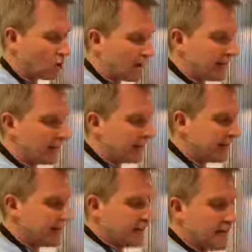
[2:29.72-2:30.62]
quickly
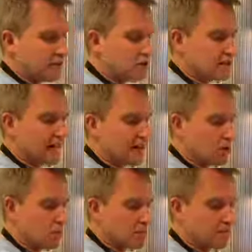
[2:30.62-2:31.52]
and doesn't end
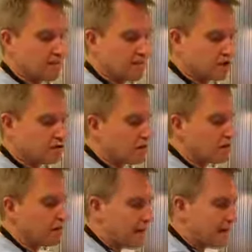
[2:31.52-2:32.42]
up as a very
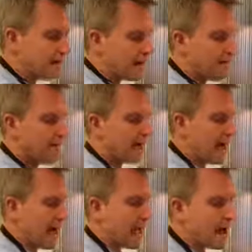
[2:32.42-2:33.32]
strong flavour.
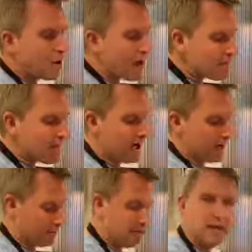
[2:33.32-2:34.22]
However,
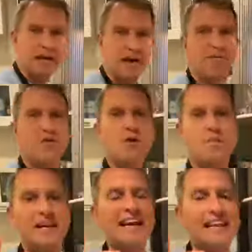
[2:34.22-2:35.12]
if you
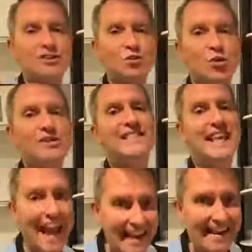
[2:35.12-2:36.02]
put it in towards
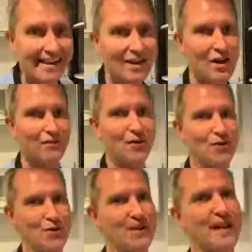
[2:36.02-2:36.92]
the end of your
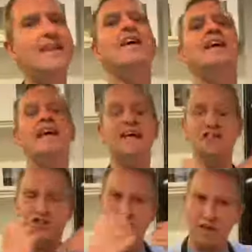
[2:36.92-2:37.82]
cooking, it
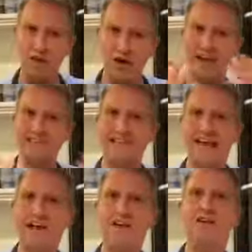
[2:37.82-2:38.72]
still has
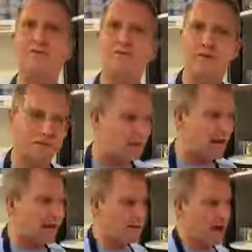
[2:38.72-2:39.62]
that lovely
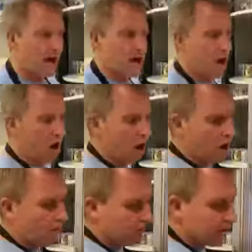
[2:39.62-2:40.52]
flavour
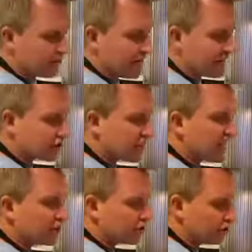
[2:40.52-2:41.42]
of that
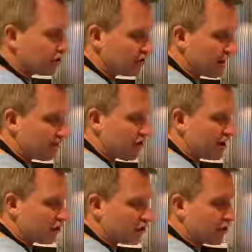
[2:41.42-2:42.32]
salad onion, that
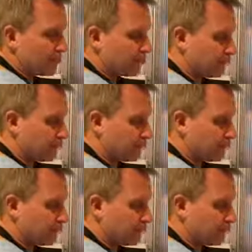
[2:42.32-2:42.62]
red onion.